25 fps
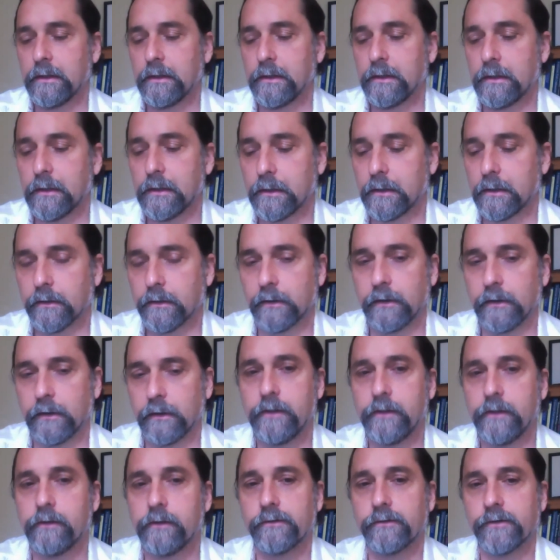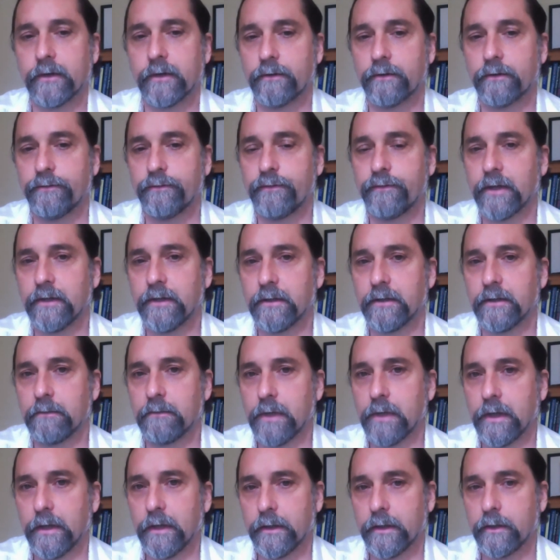the leaders are affected
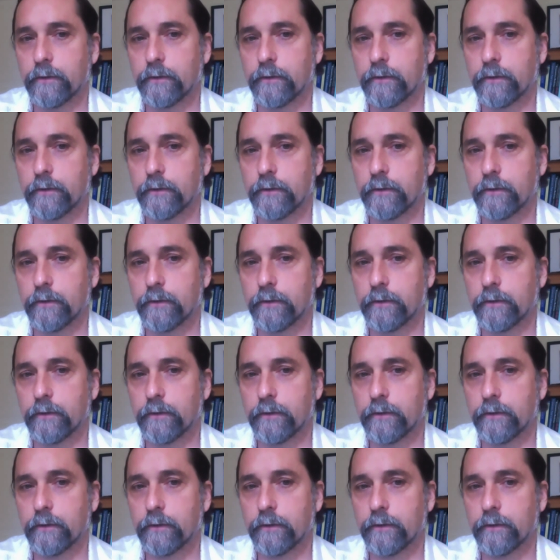by